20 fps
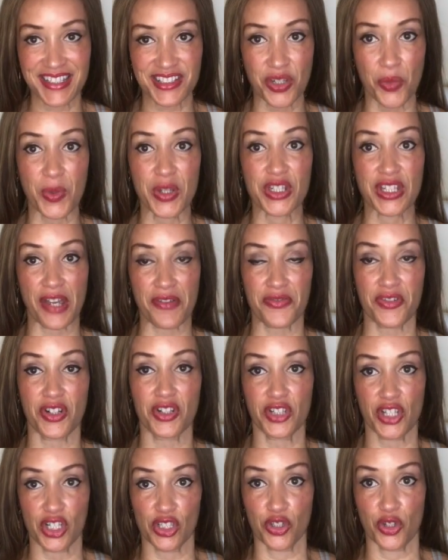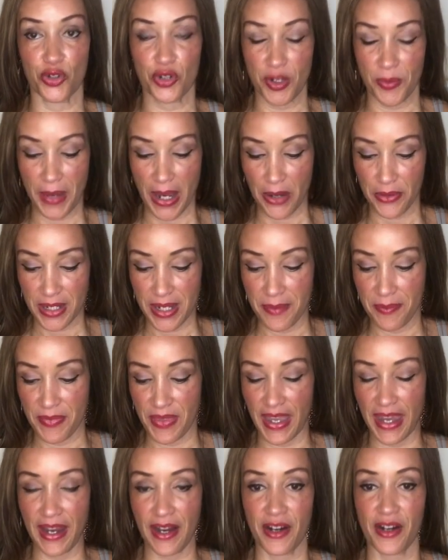So we definitely learn about him
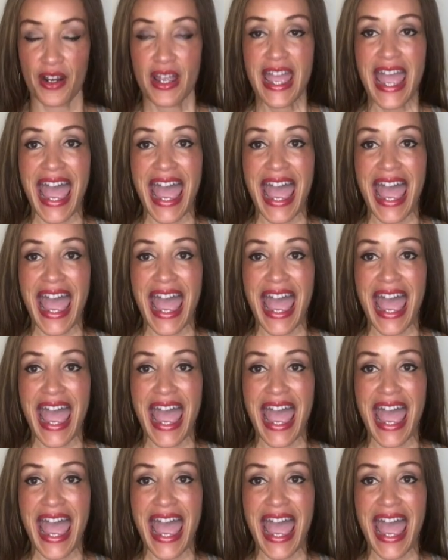there.